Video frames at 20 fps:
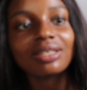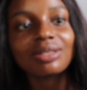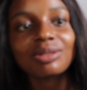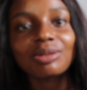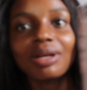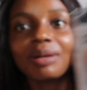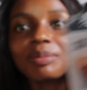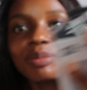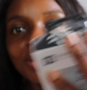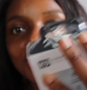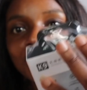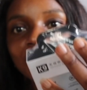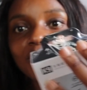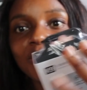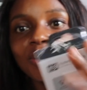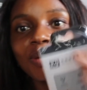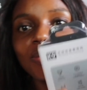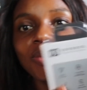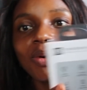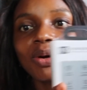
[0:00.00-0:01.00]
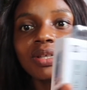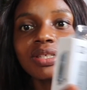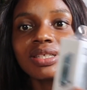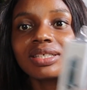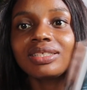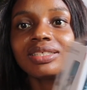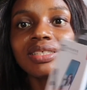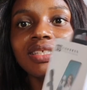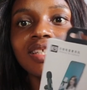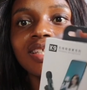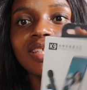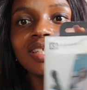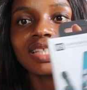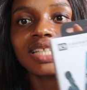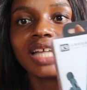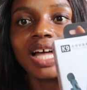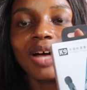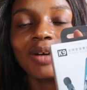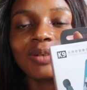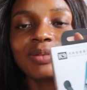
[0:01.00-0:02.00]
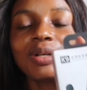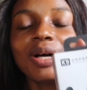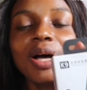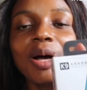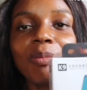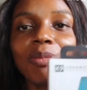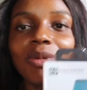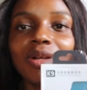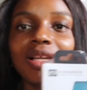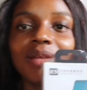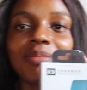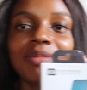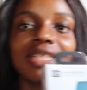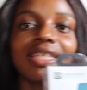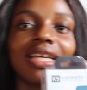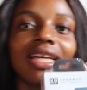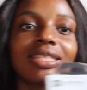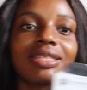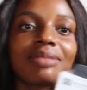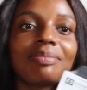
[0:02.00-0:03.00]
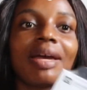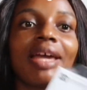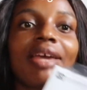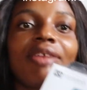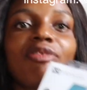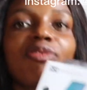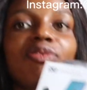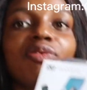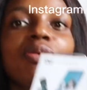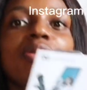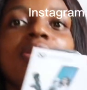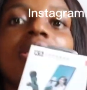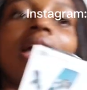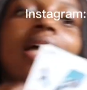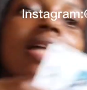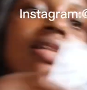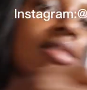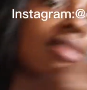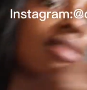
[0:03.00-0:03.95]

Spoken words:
So I'm going to be unboxing this now. But let me get my phone and